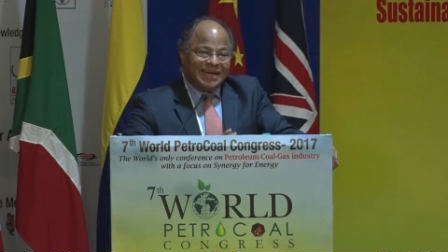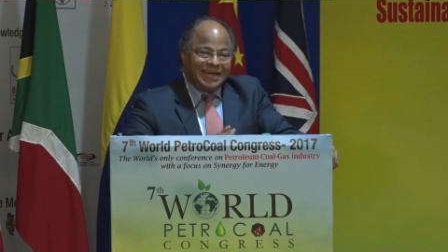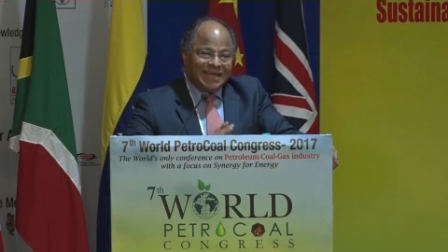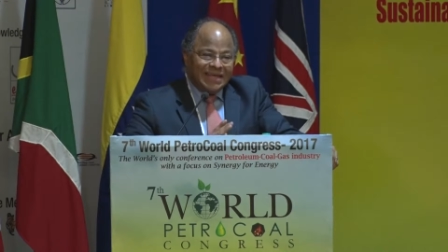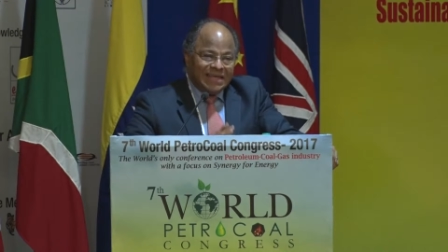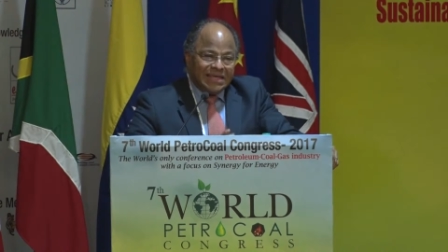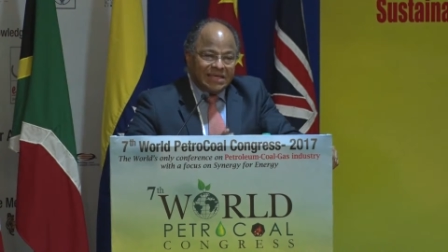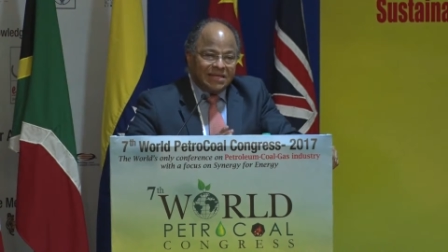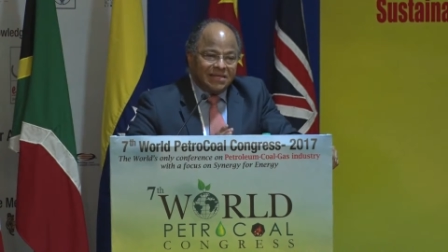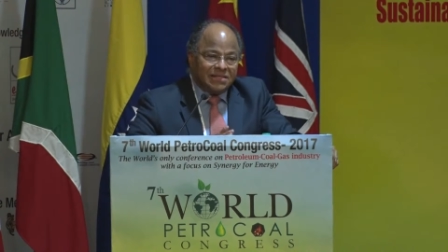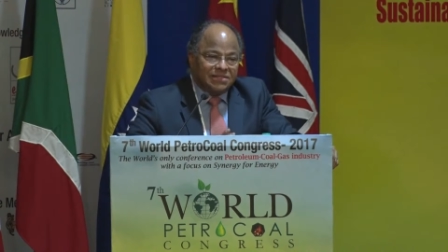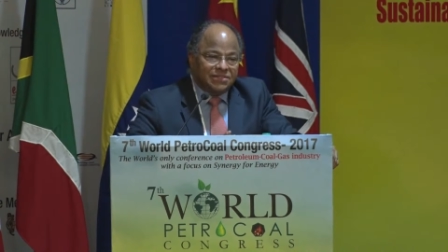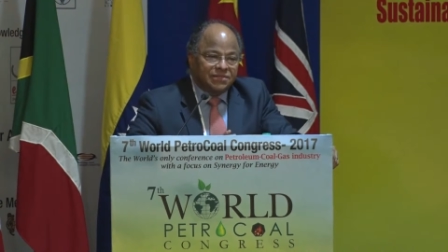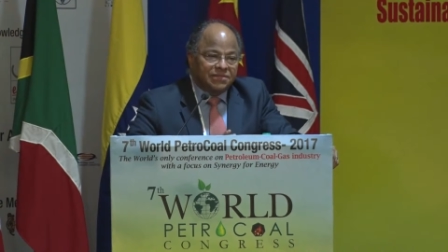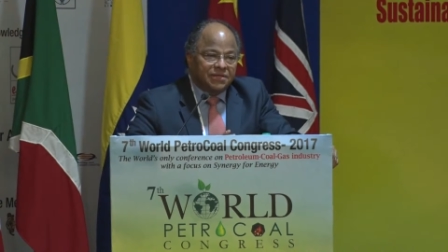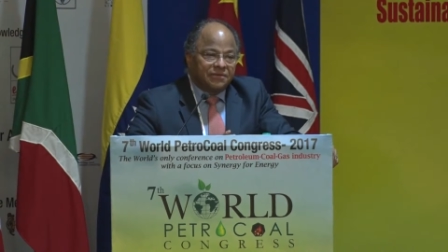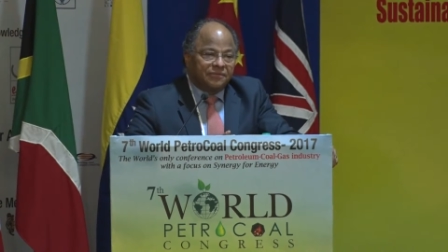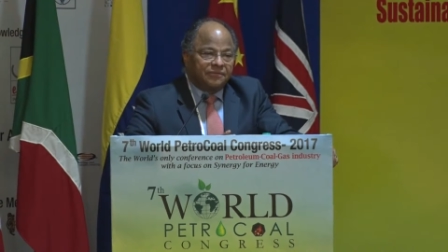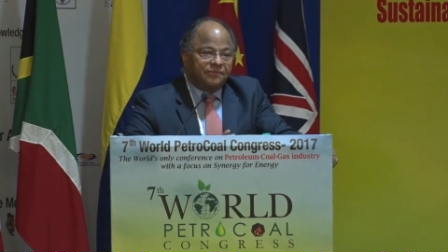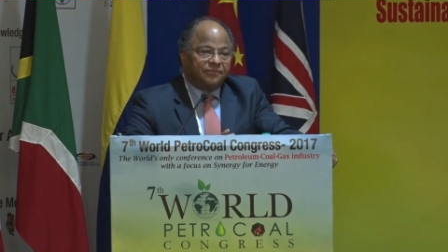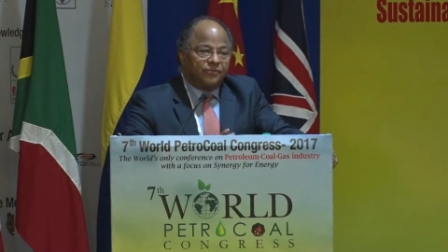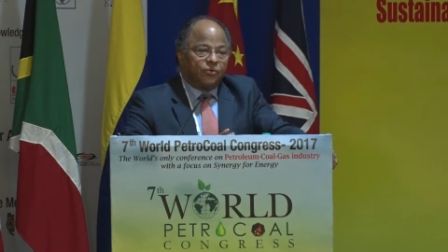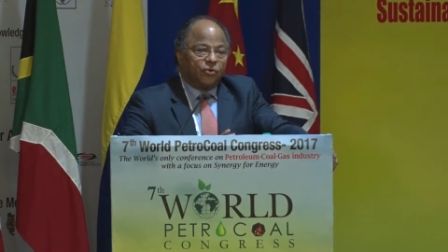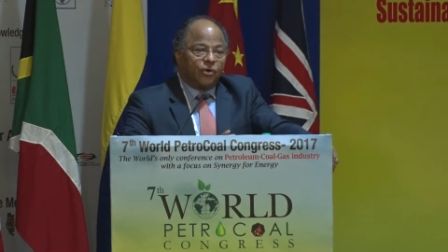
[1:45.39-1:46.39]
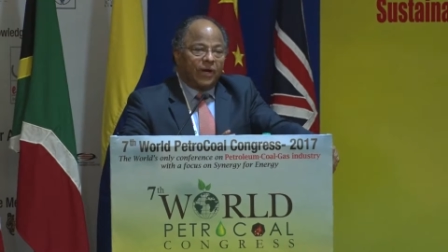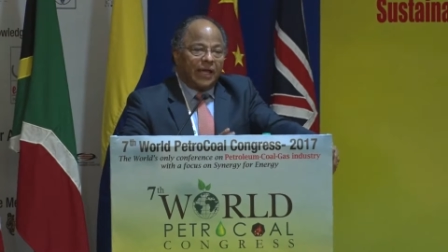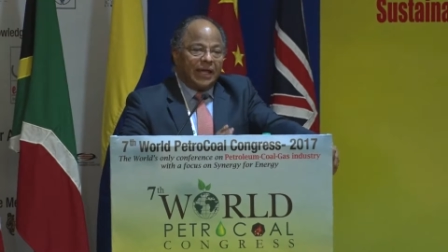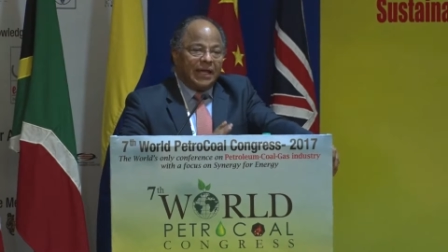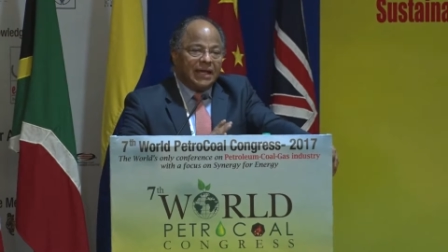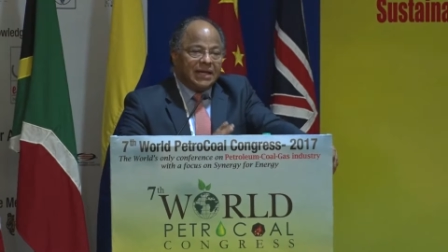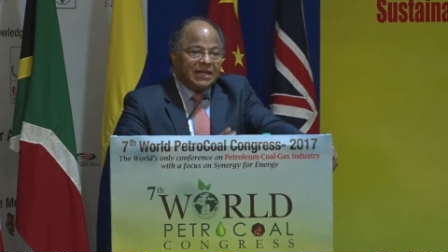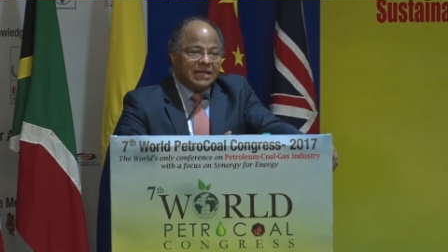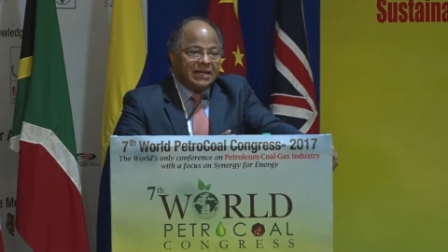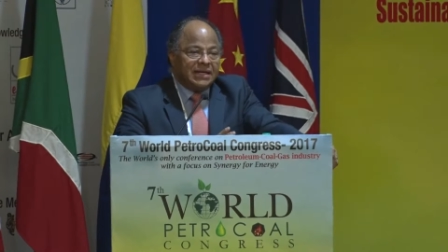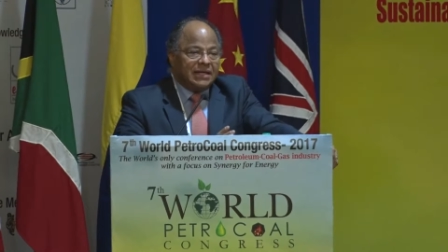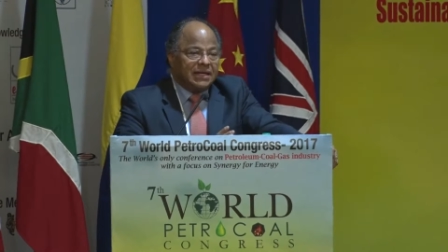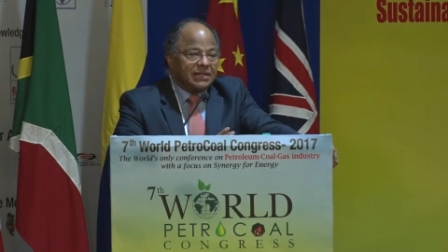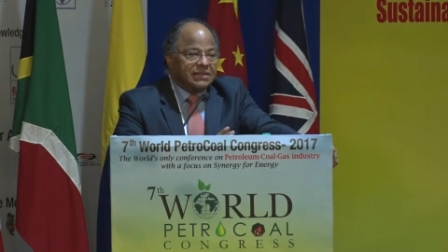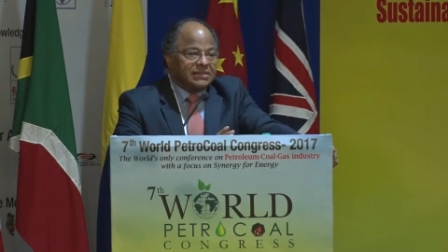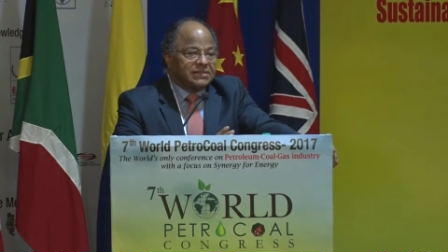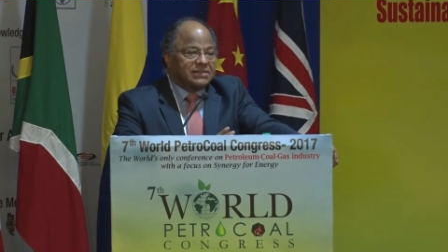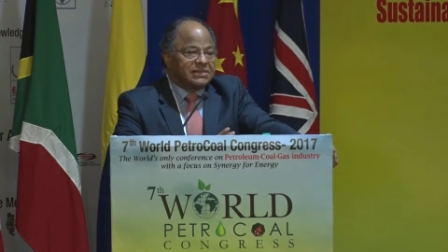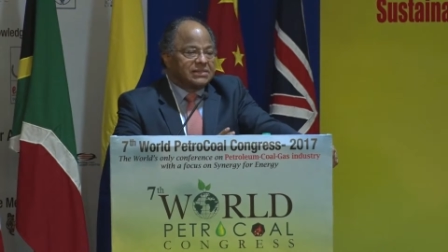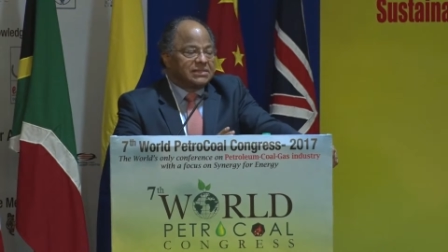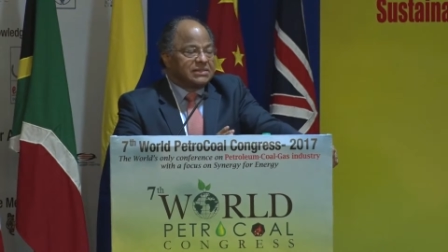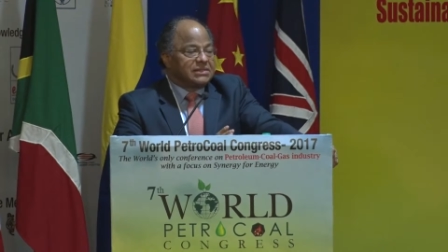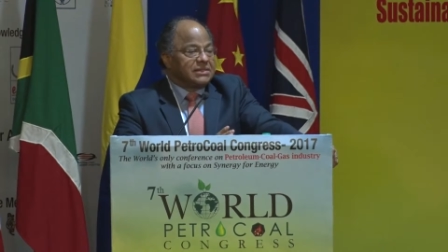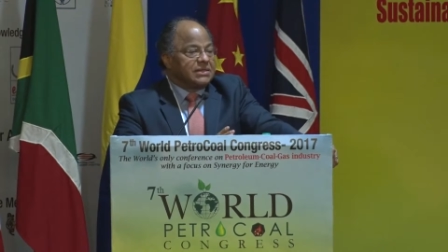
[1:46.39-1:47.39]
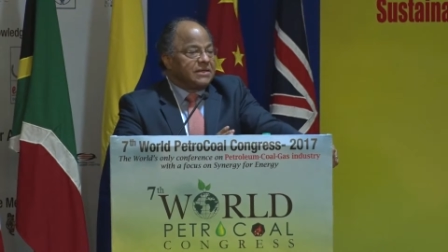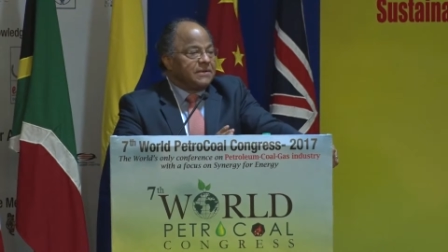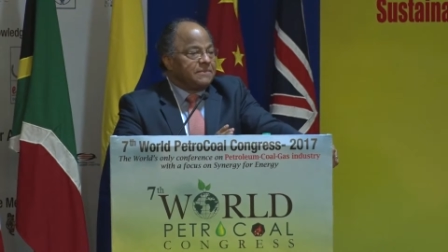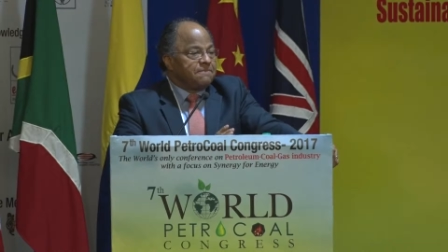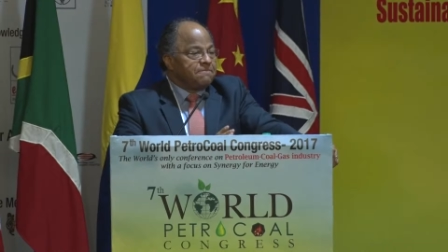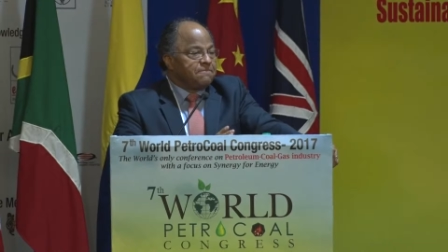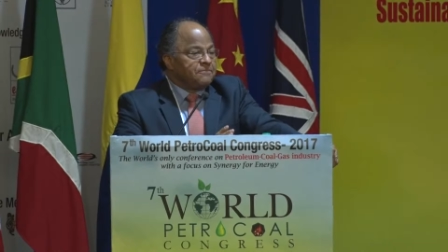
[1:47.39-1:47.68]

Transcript: needs for India's